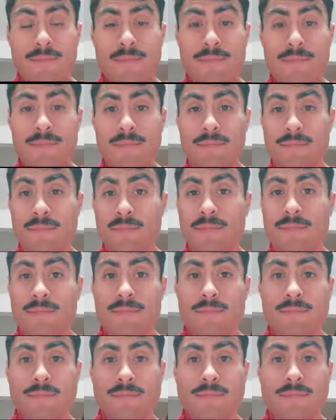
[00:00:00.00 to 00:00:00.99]

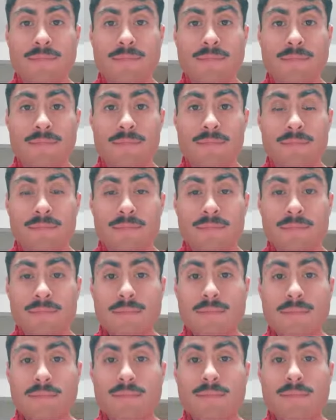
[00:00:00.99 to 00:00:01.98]

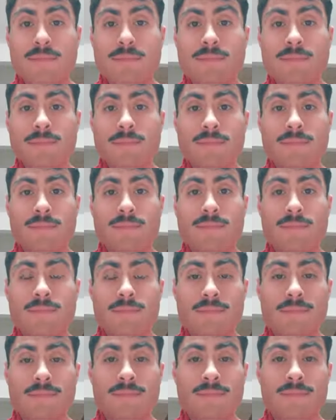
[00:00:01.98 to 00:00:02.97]

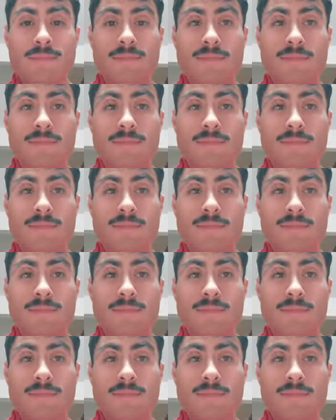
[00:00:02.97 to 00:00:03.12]
[no speech]